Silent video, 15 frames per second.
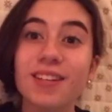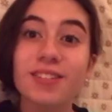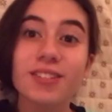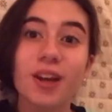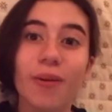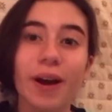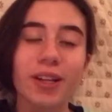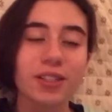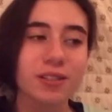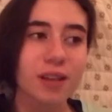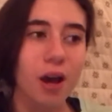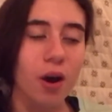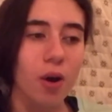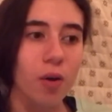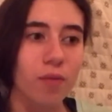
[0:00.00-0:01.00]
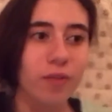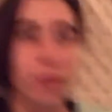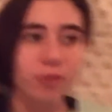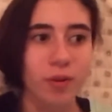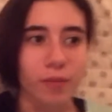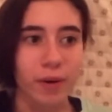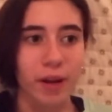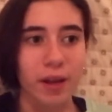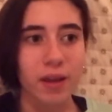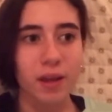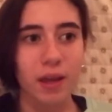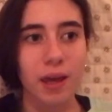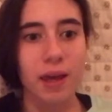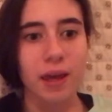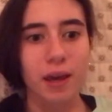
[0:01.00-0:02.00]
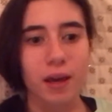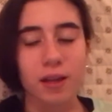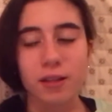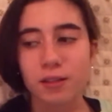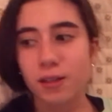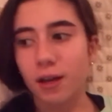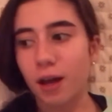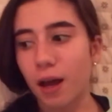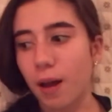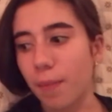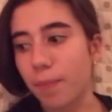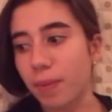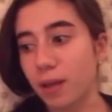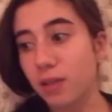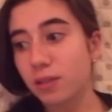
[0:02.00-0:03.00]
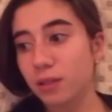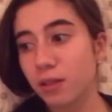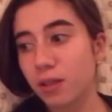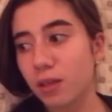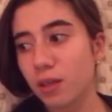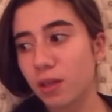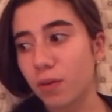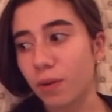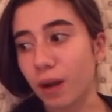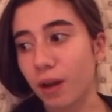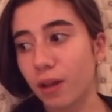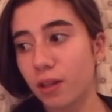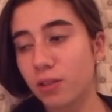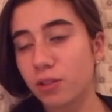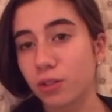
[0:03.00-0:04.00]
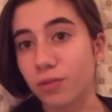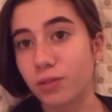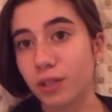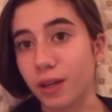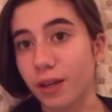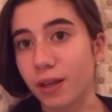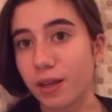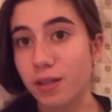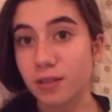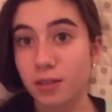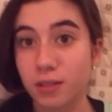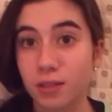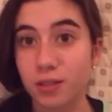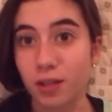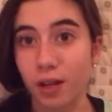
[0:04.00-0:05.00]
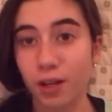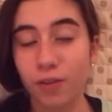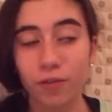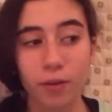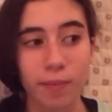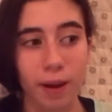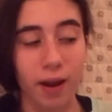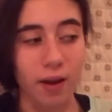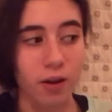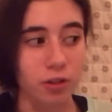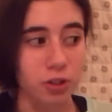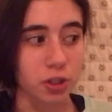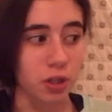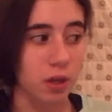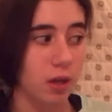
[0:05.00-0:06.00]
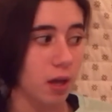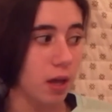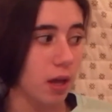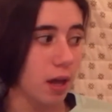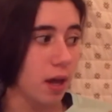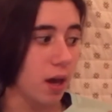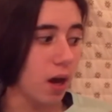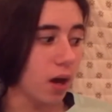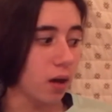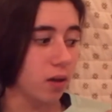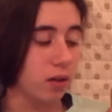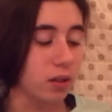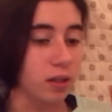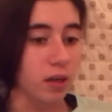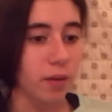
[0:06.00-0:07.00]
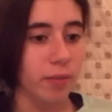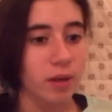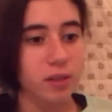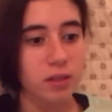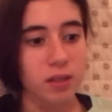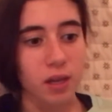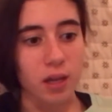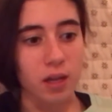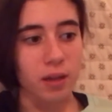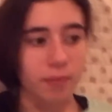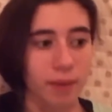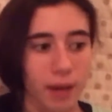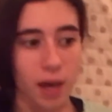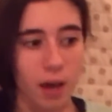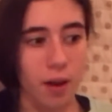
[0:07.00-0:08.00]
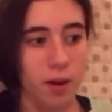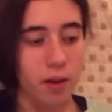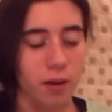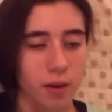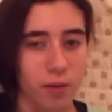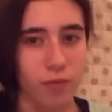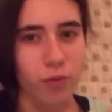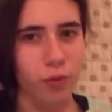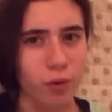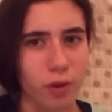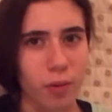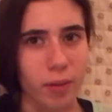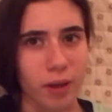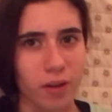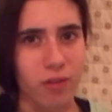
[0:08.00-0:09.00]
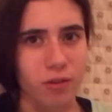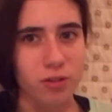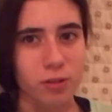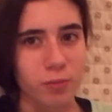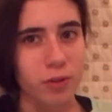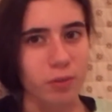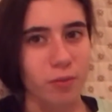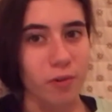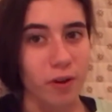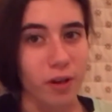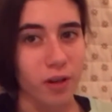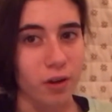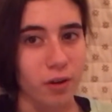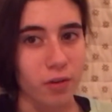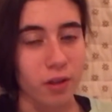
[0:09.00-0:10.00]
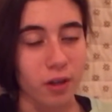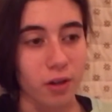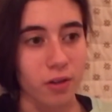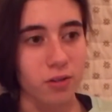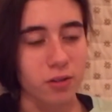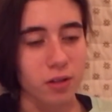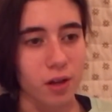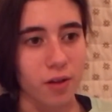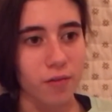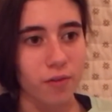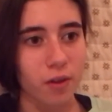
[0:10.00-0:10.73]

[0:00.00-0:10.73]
so I just got home from the rink, and basically what I need to do tonight is study for biology, clean out my skating bag, and fold all my clothes, put them away, you know, that good stuff.